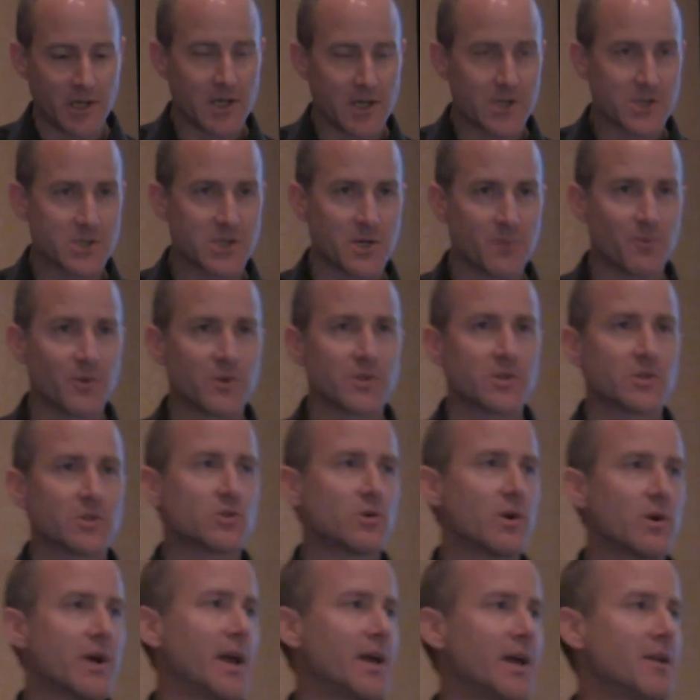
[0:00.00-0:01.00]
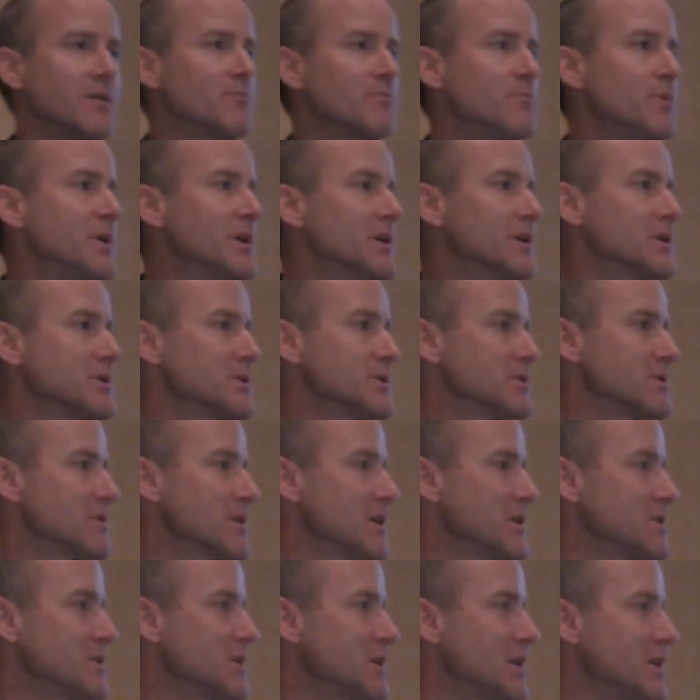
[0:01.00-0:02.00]
simple to train, because
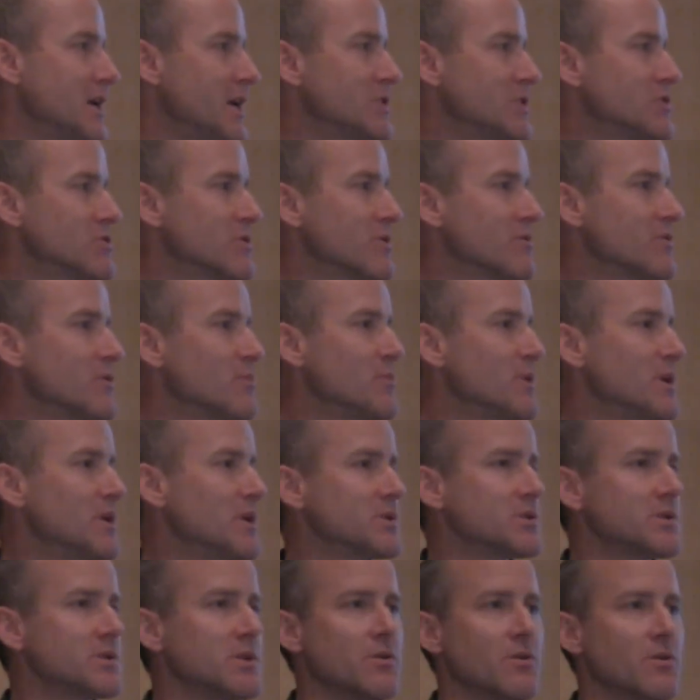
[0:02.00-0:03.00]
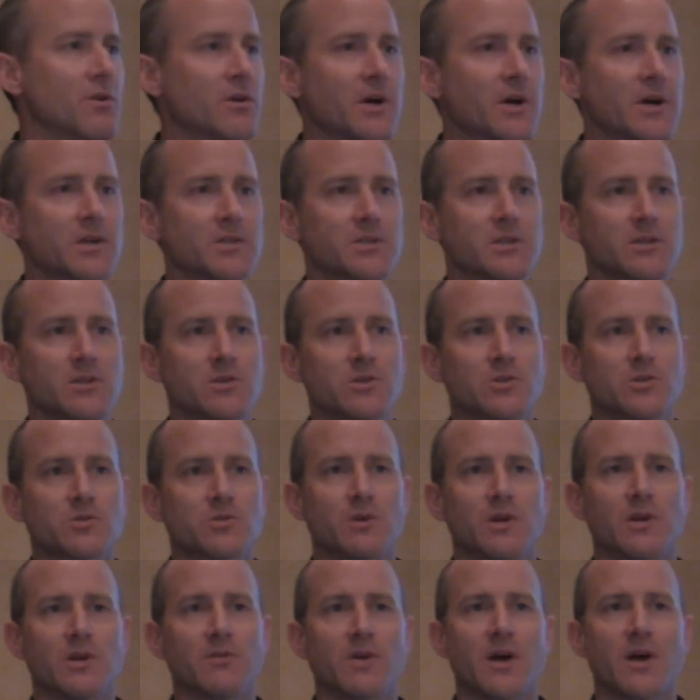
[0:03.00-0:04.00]
it's the nature of the beast in your guys'
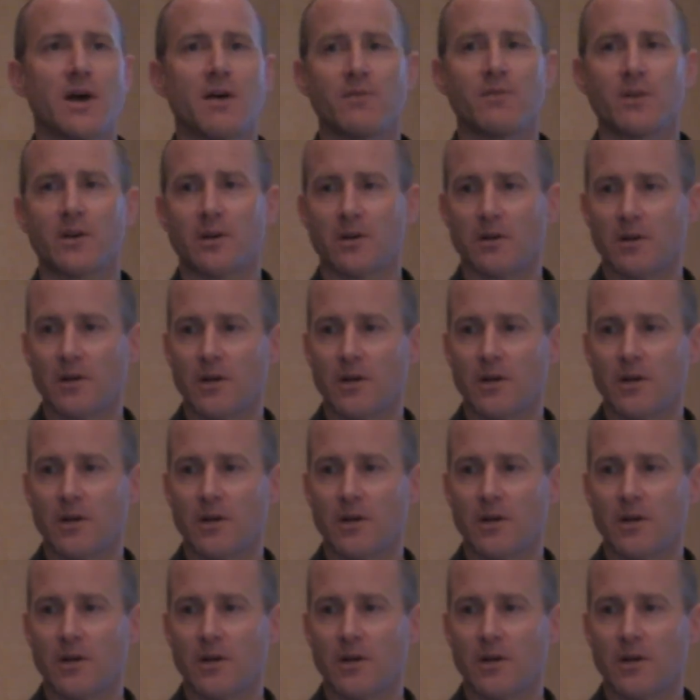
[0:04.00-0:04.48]
industry of having